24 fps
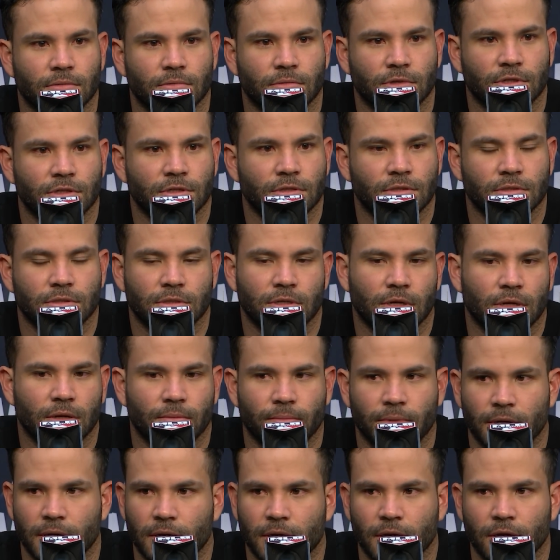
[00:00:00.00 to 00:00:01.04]
We just talk
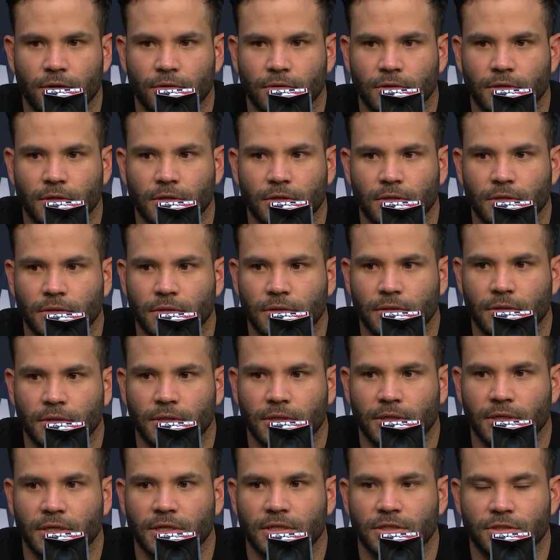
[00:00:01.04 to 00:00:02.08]
about how good
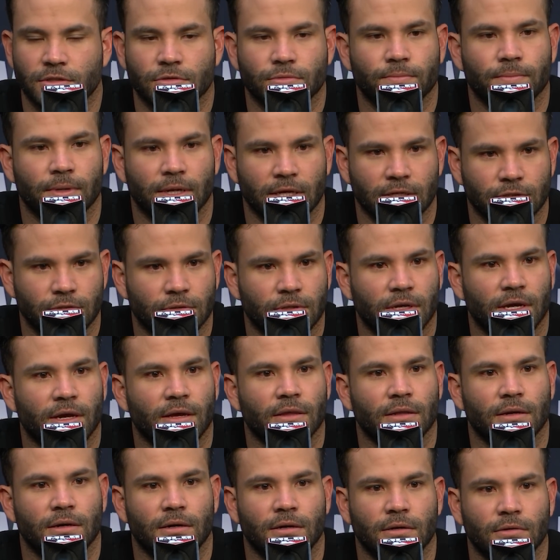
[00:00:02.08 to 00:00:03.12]
it is to play
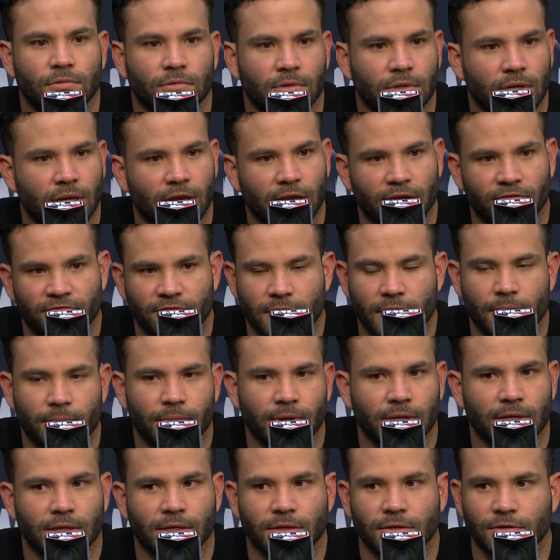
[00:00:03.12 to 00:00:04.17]
together. We're like a
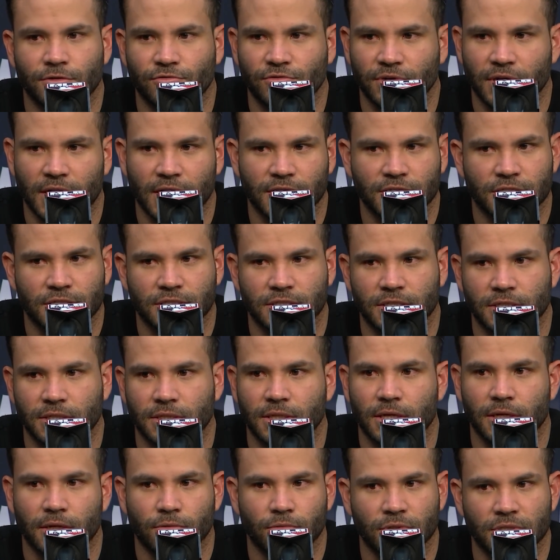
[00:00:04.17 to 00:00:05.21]
family, good
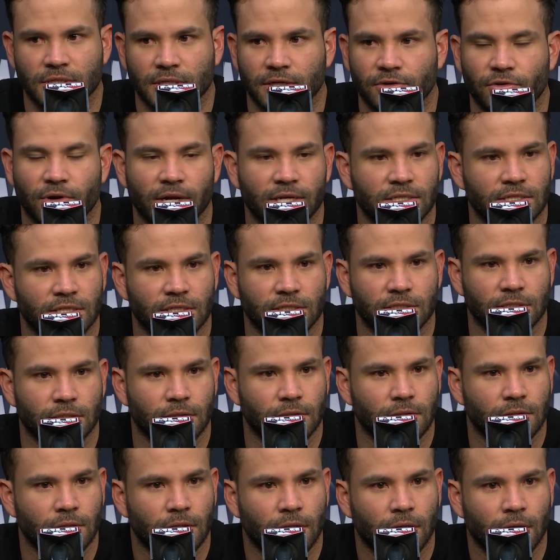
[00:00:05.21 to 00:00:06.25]
relationship, that it was a great
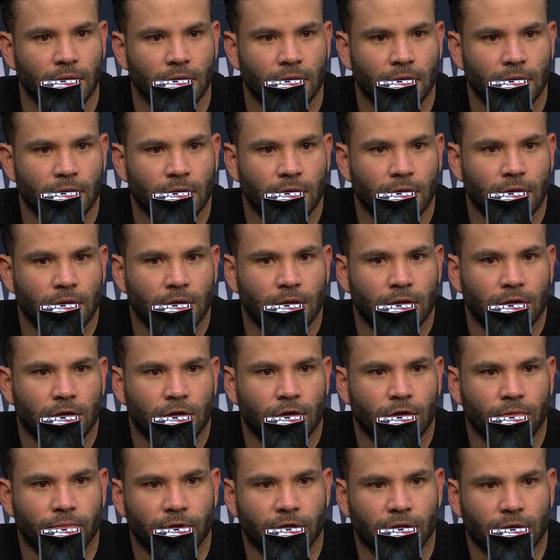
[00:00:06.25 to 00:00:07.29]
season
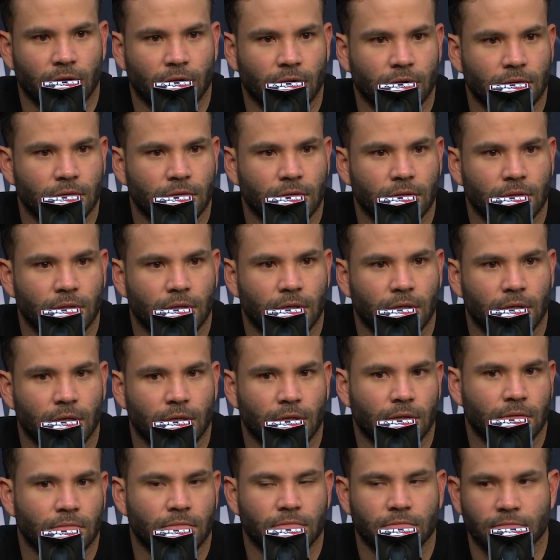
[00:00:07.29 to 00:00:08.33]
overall,
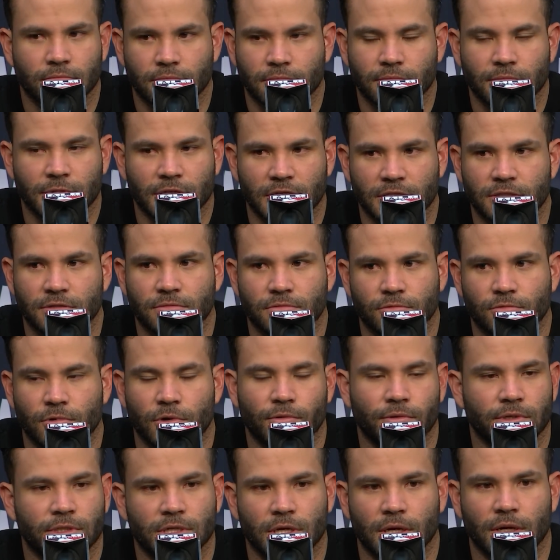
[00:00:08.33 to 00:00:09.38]
and that's
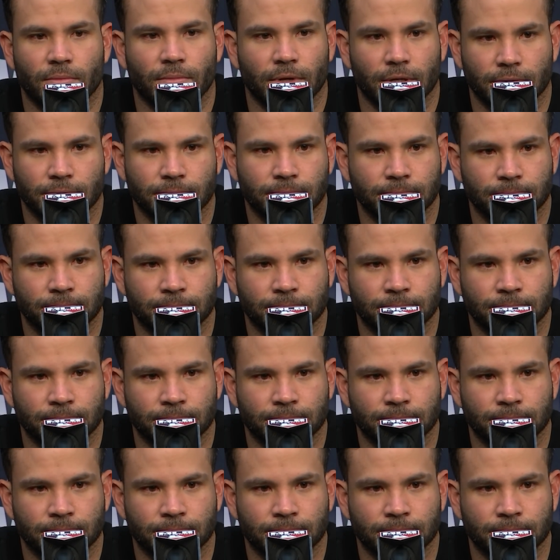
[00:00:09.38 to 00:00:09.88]
what we talk about.